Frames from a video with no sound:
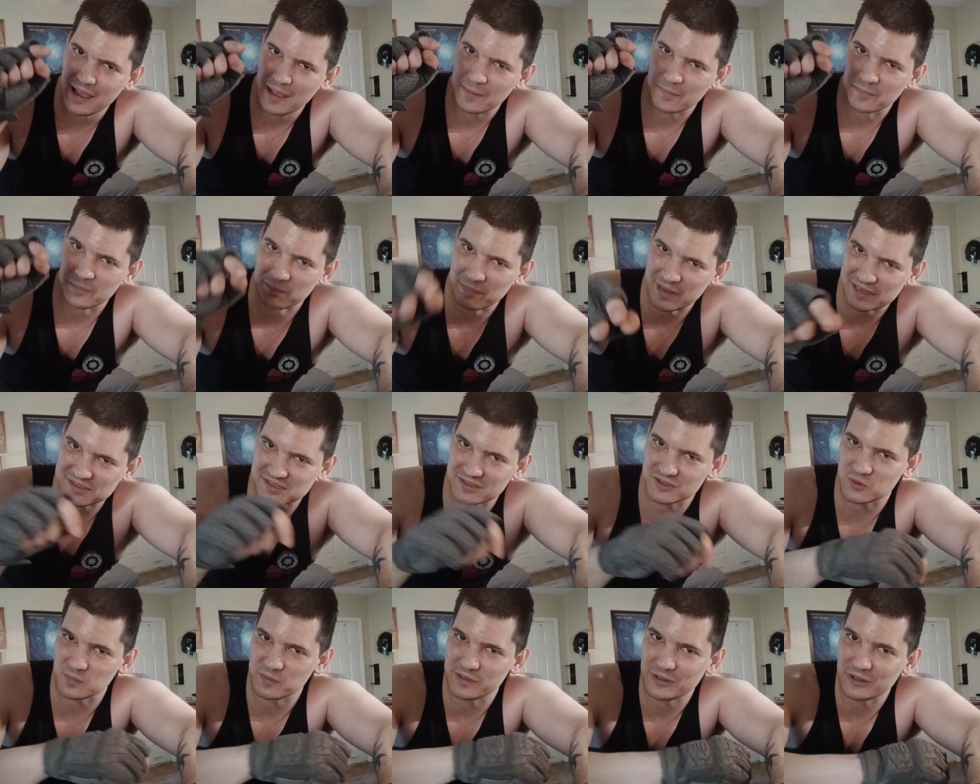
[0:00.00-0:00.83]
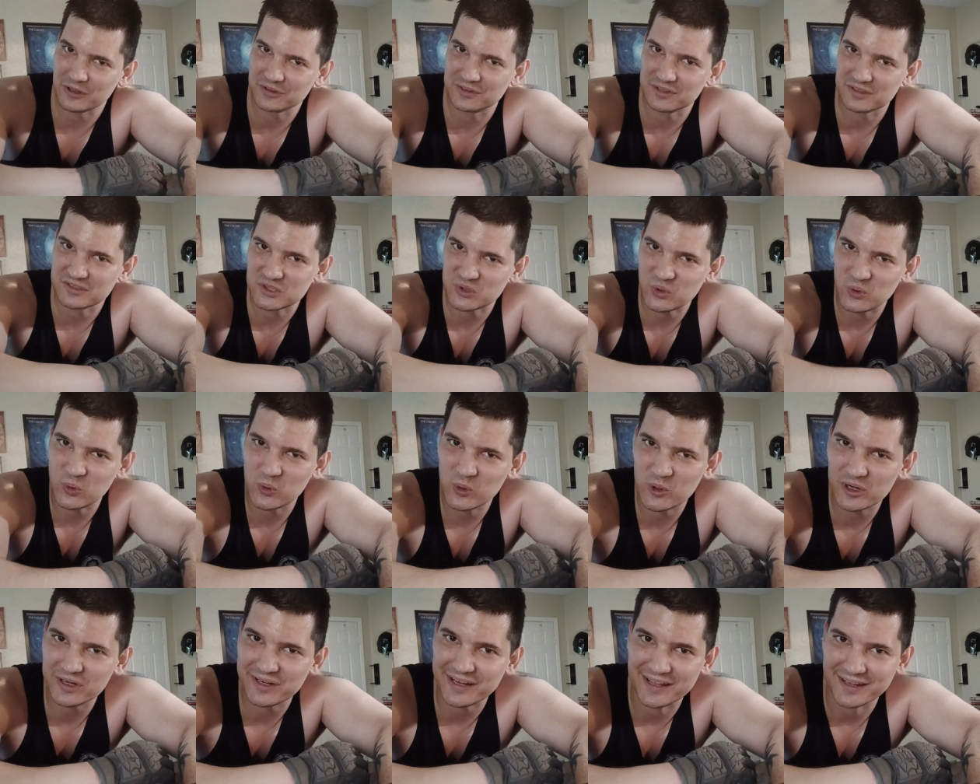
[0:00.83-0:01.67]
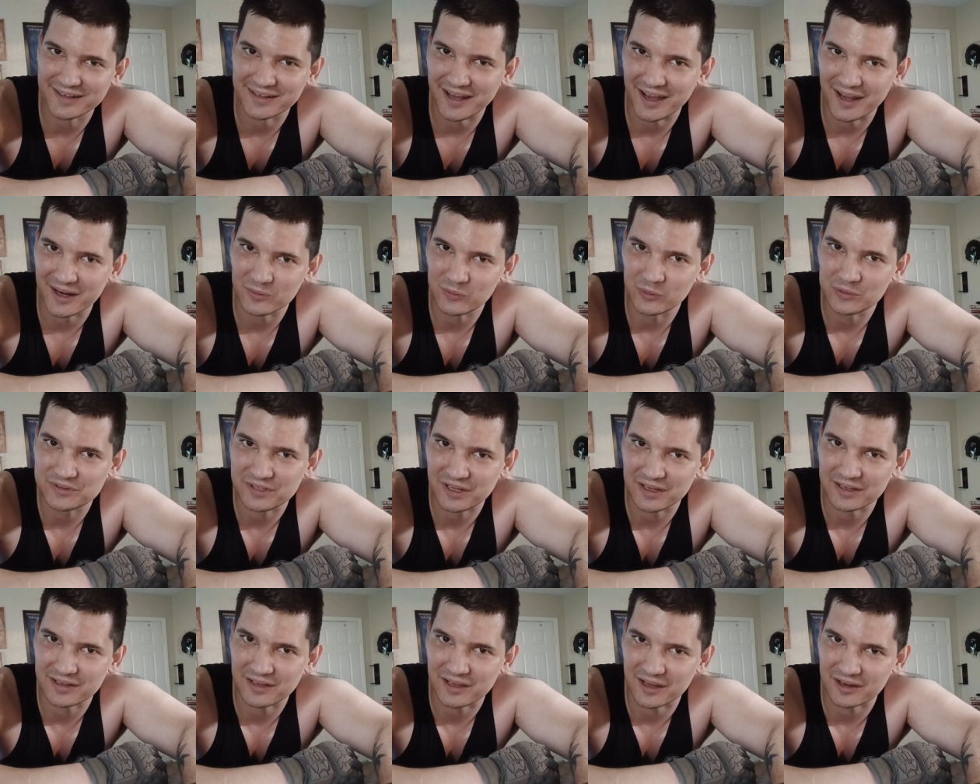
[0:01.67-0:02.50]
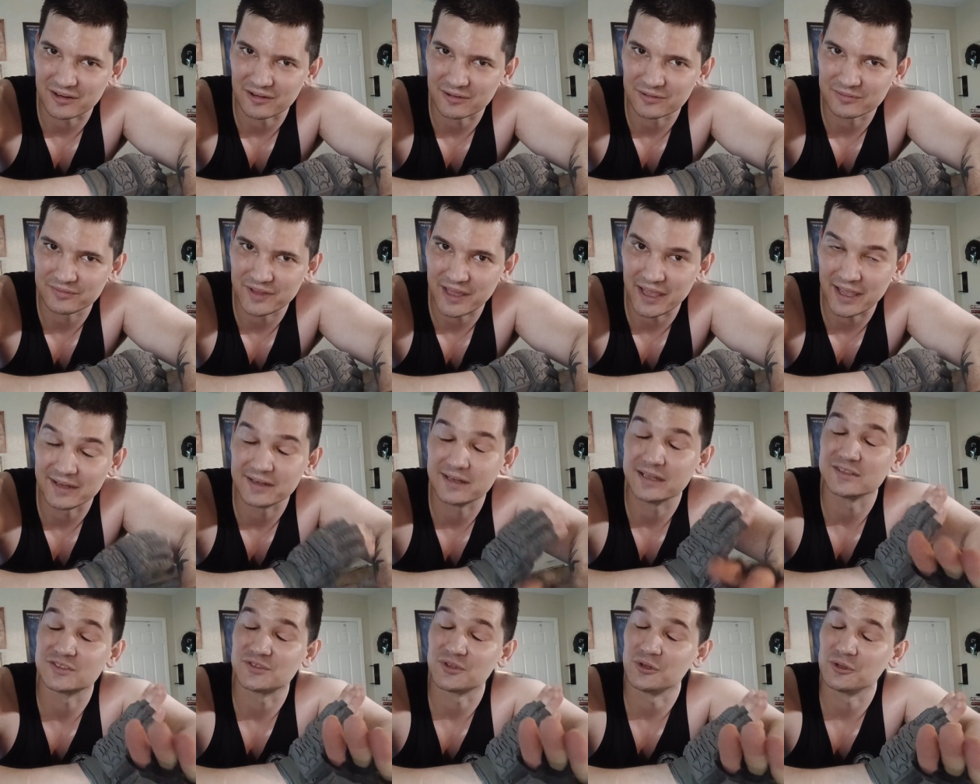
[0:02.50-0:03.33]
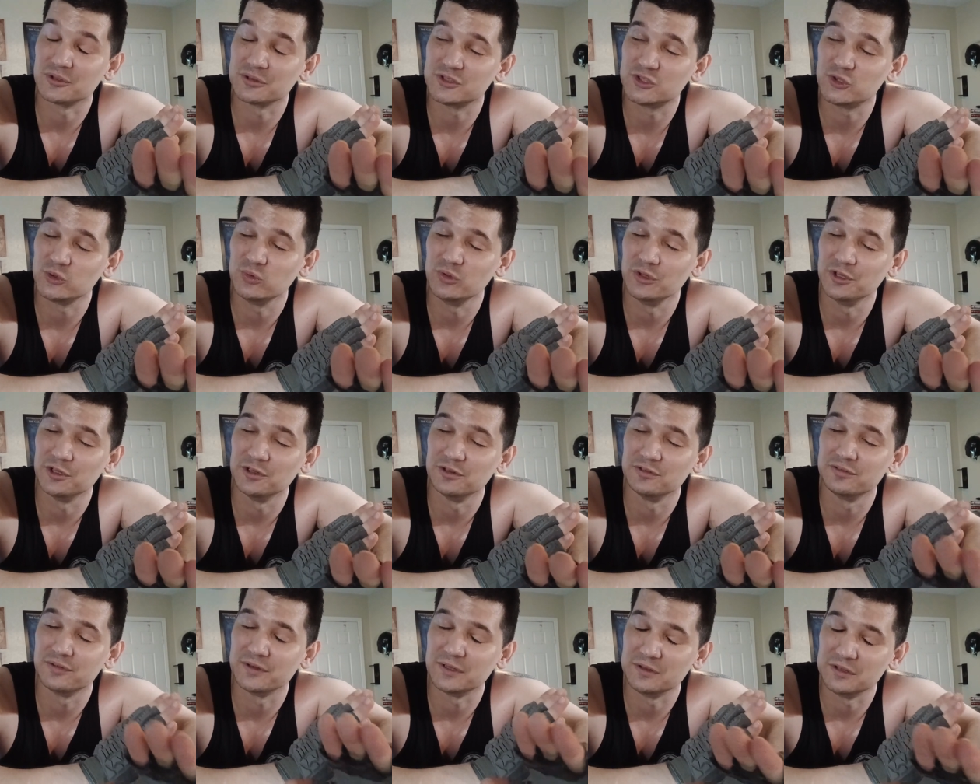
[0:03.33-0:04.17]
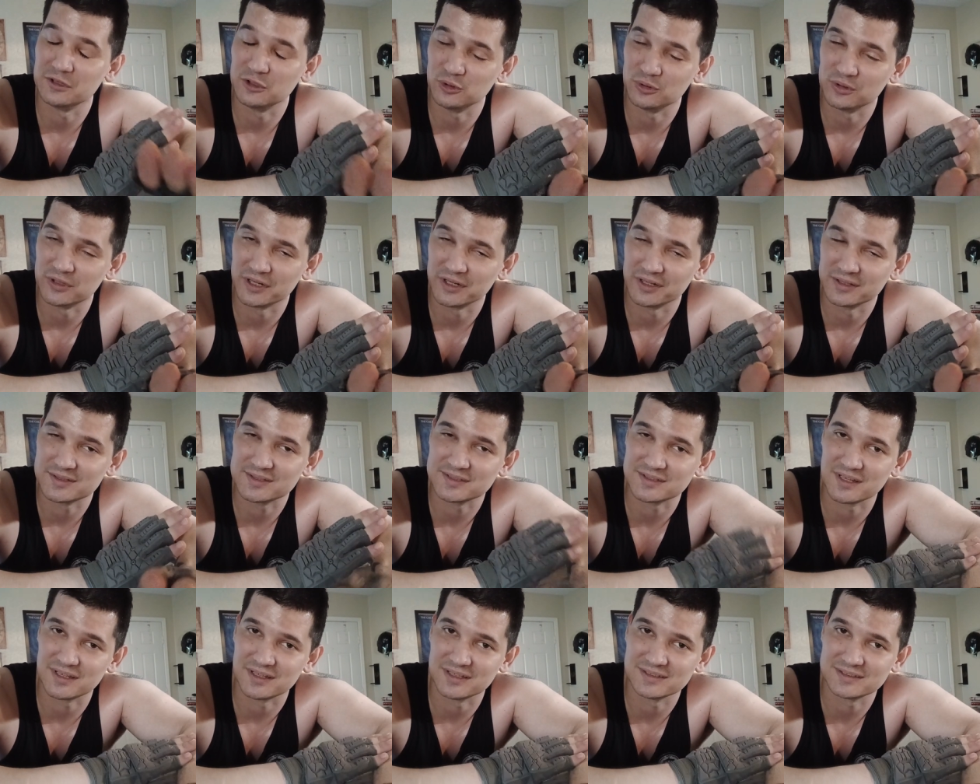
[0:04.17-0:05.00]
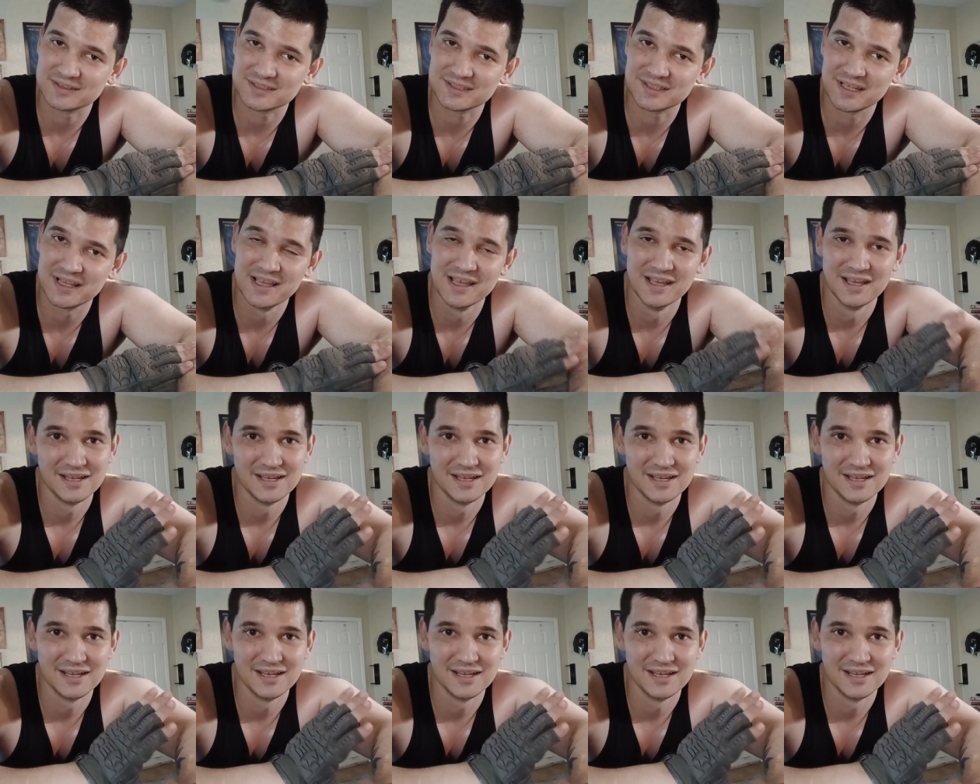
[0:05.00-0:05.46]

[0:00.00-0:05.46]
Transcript: message me on Discord and I will take care of that as long as you live in the United States.